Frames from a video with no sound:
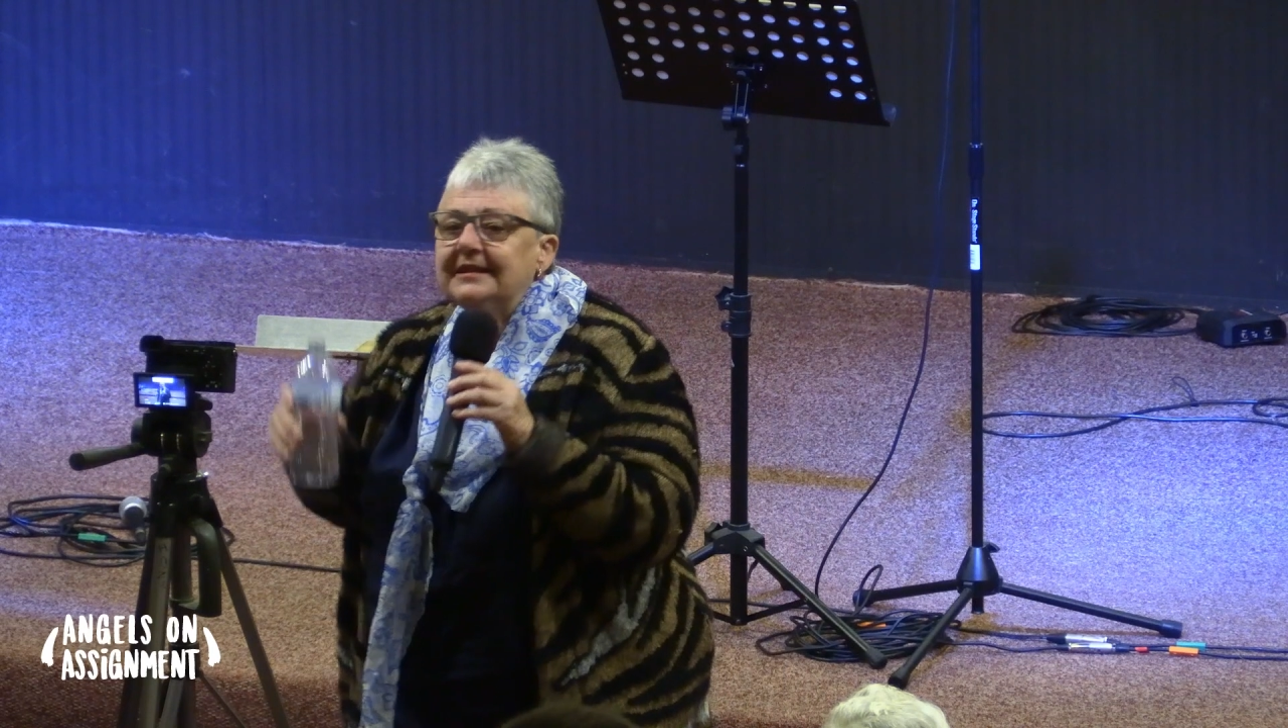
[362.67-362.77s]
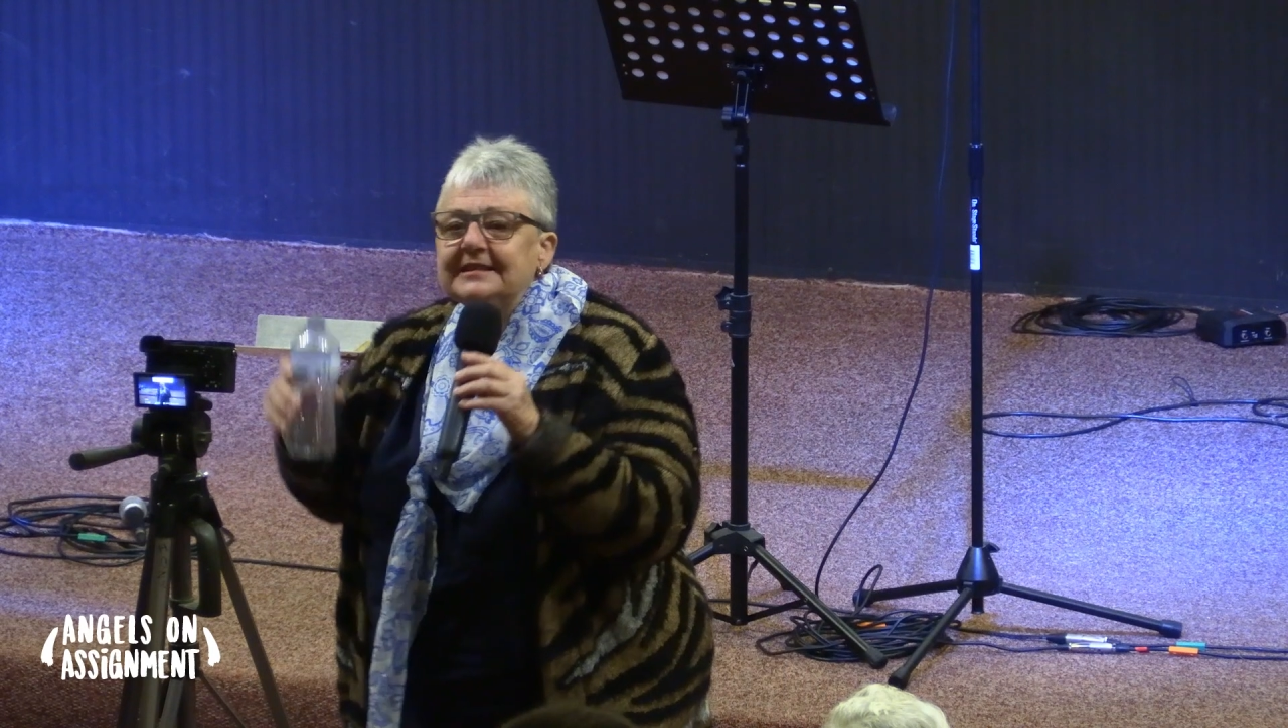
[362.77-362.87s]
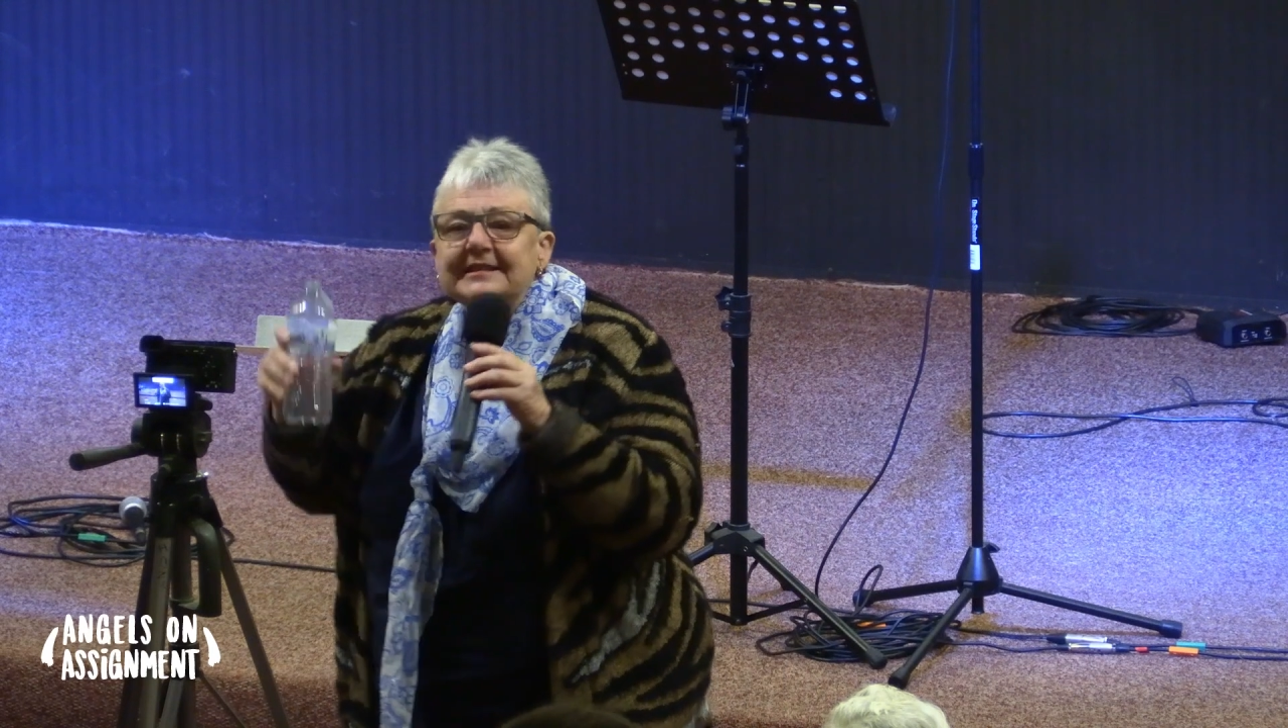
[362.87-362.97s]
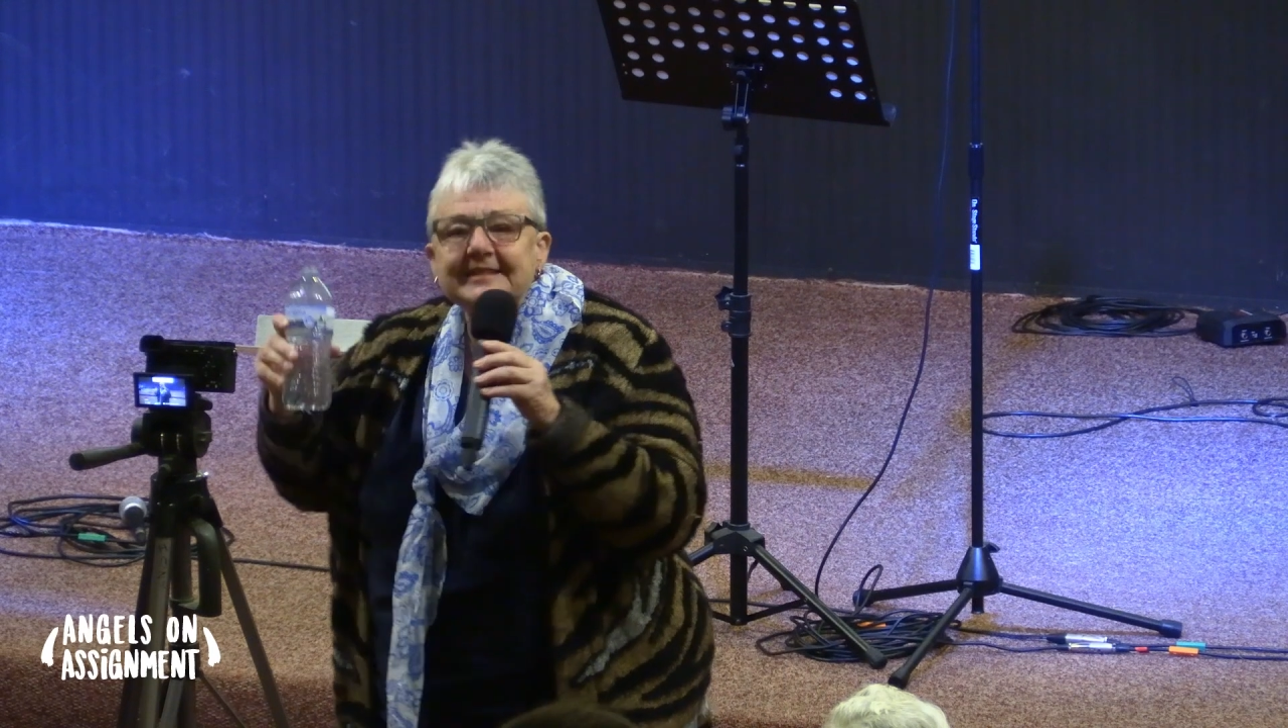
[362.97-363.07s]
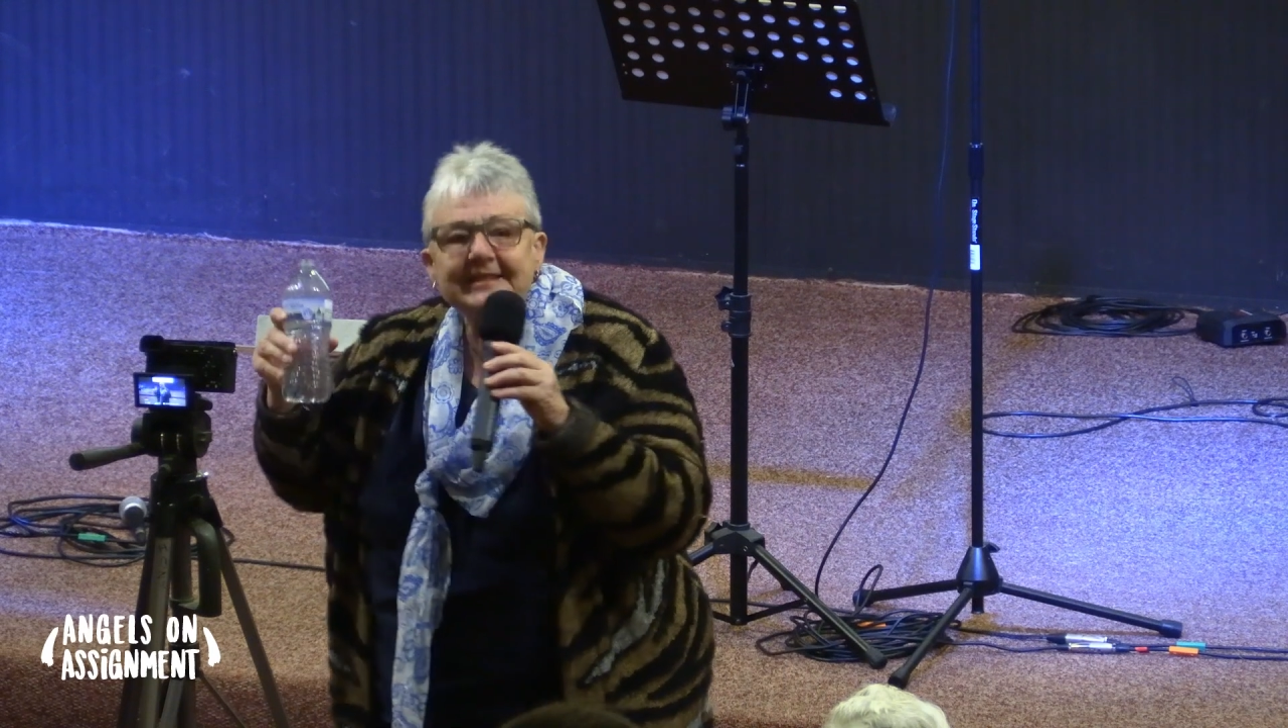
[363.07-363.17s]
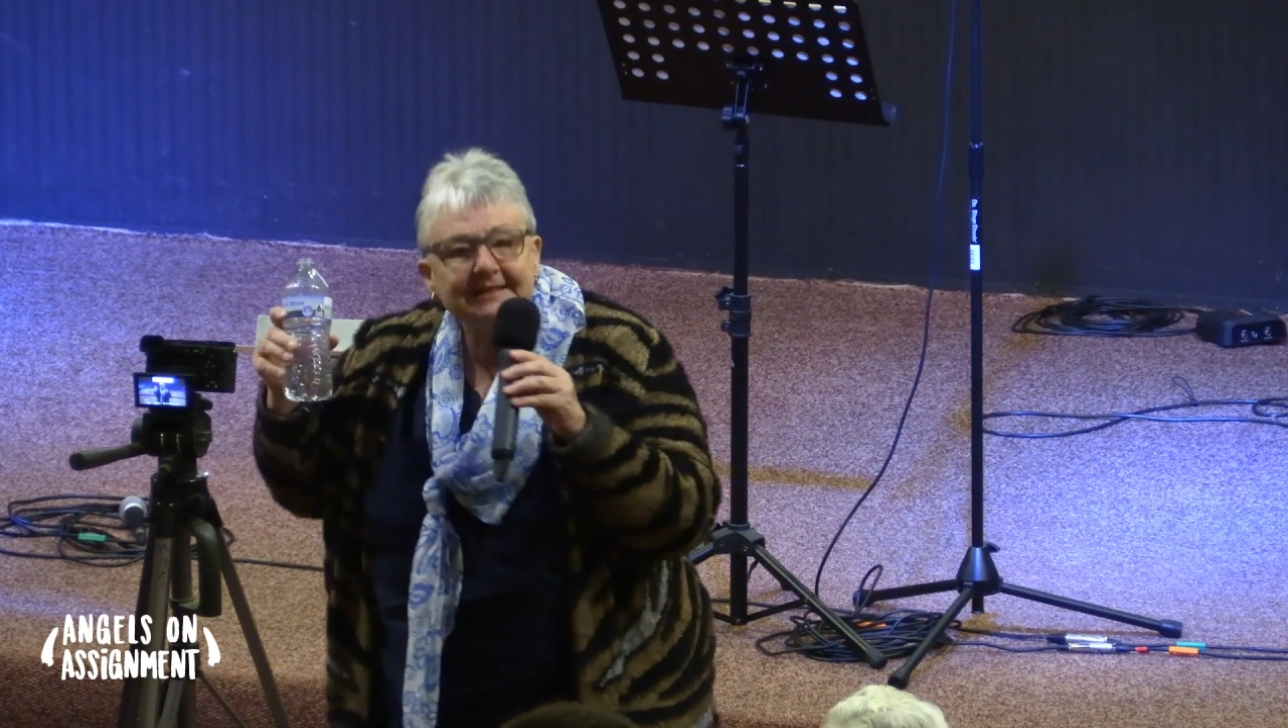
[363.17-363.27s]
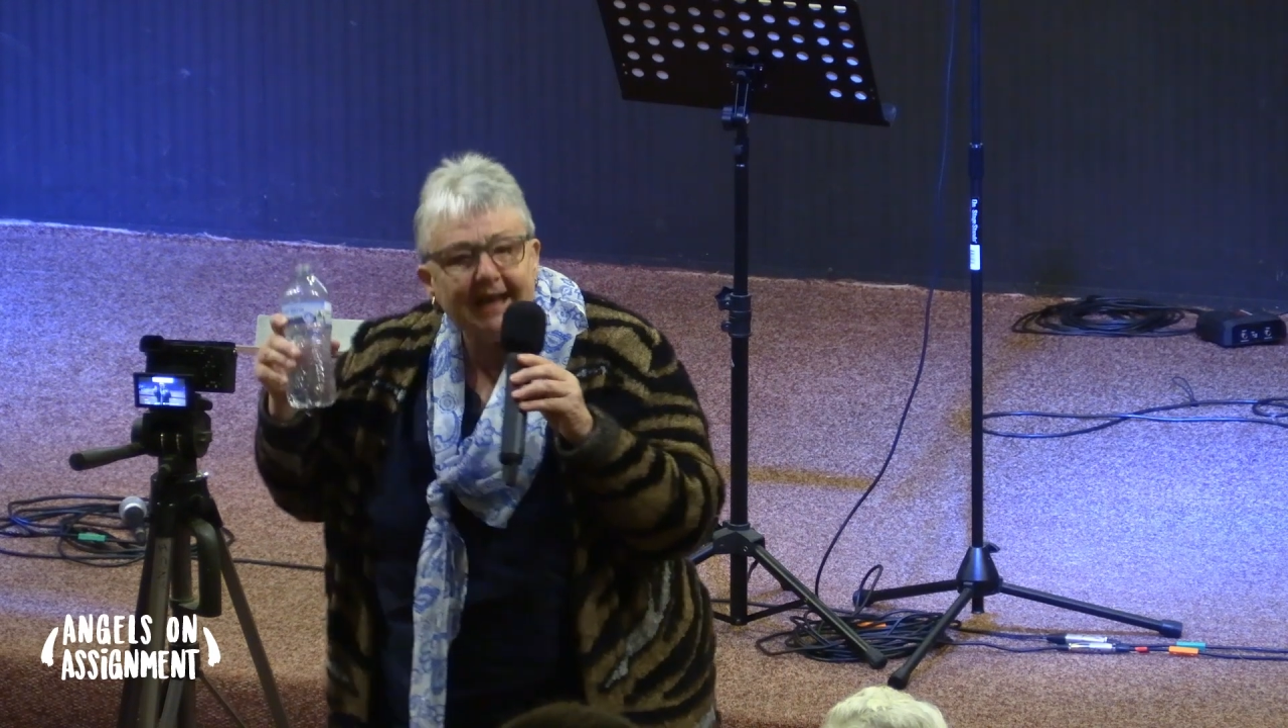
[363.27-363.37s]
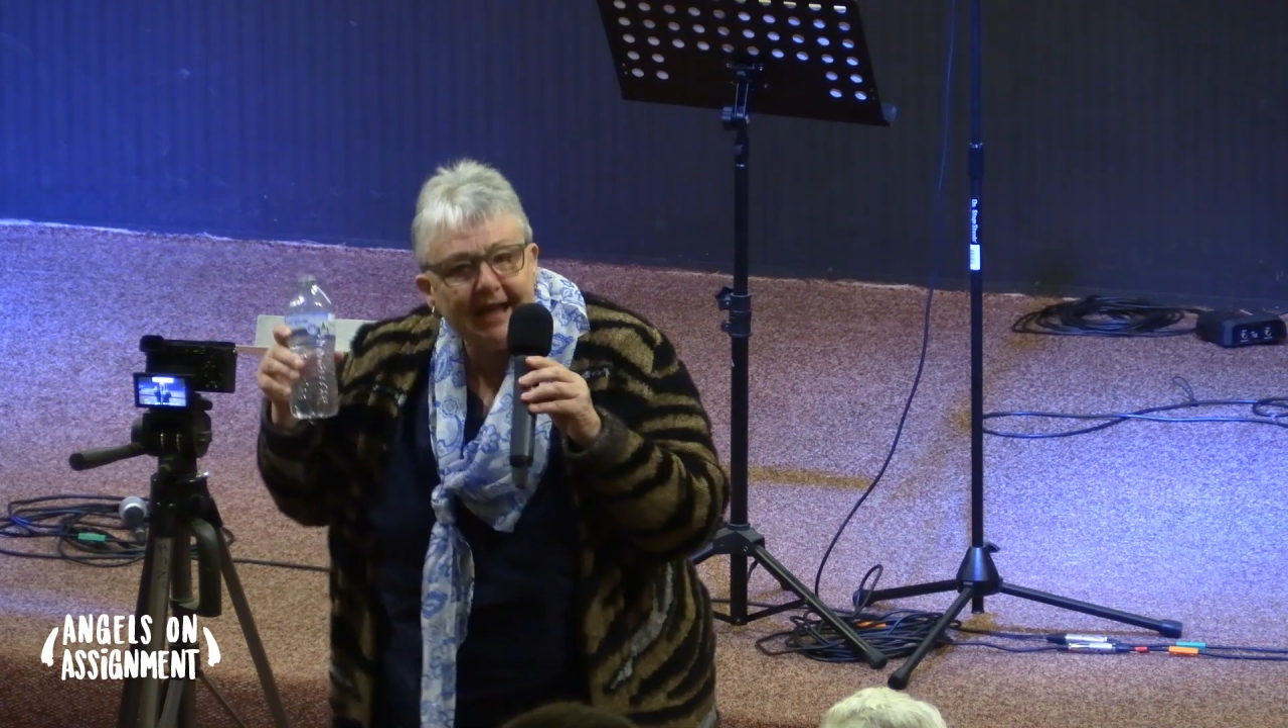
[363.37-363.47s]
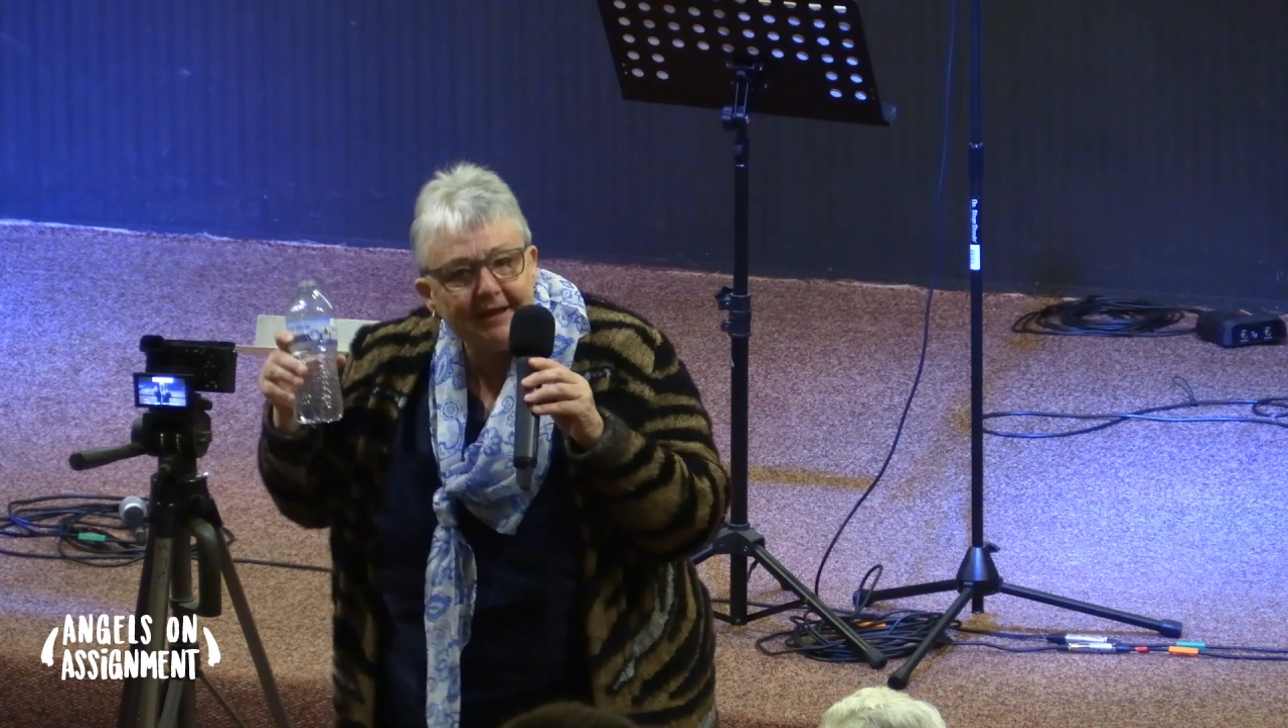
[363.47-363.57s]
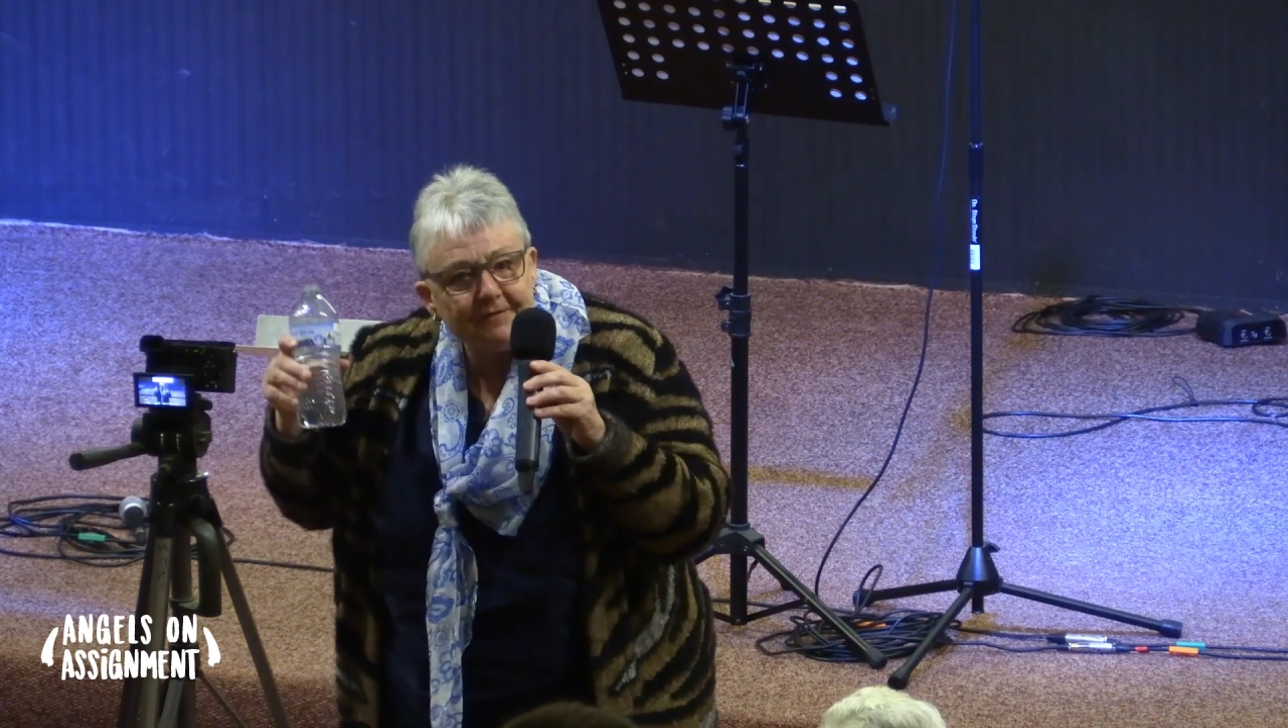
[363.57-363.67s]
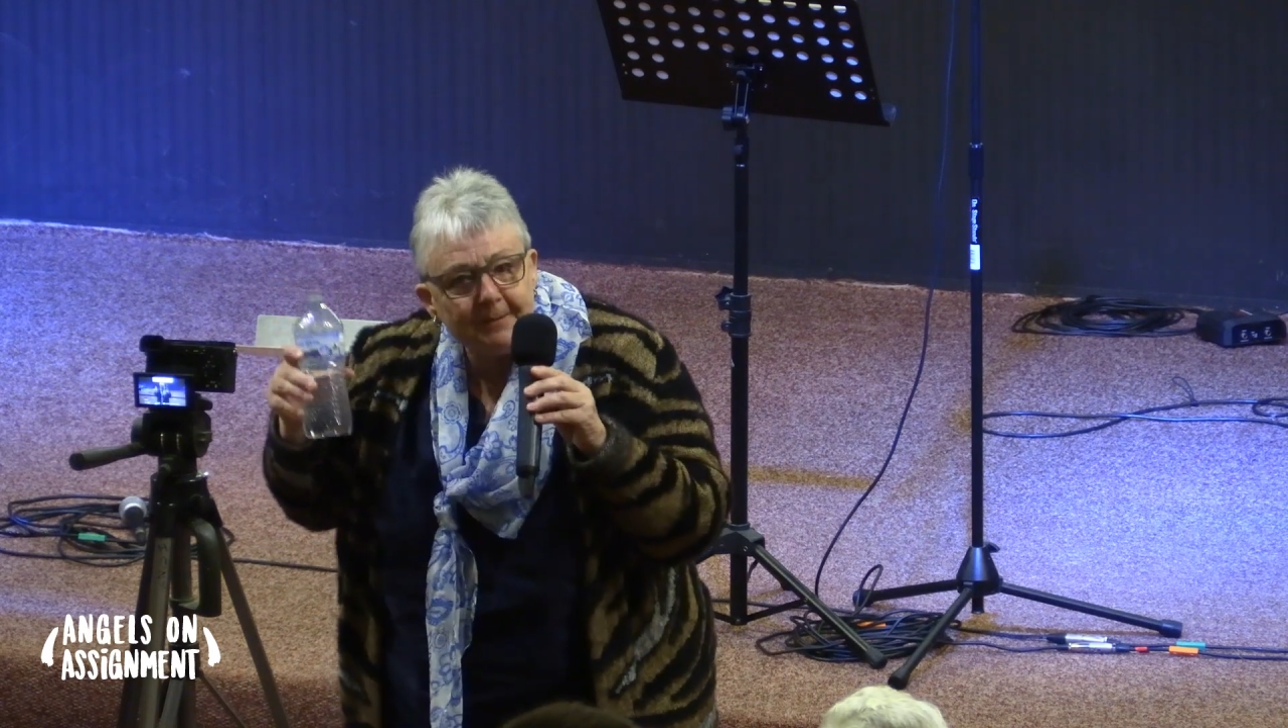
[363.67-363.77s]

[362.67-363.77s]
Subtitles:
This is the day